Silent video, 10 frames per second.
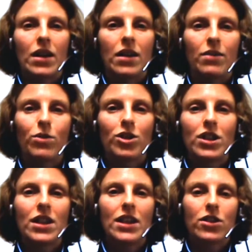Yeah, well,
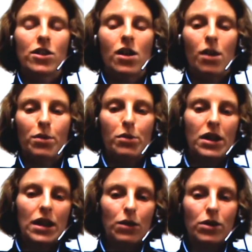she likes to copy
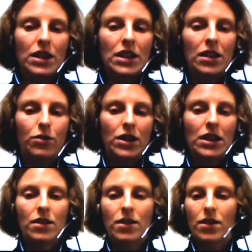me, like with the
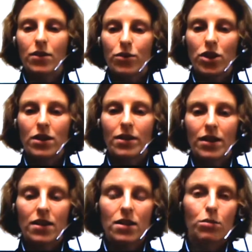EFT and stuff. She
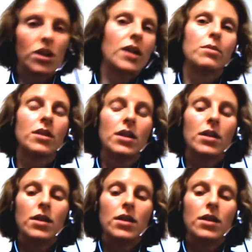does that sometimes.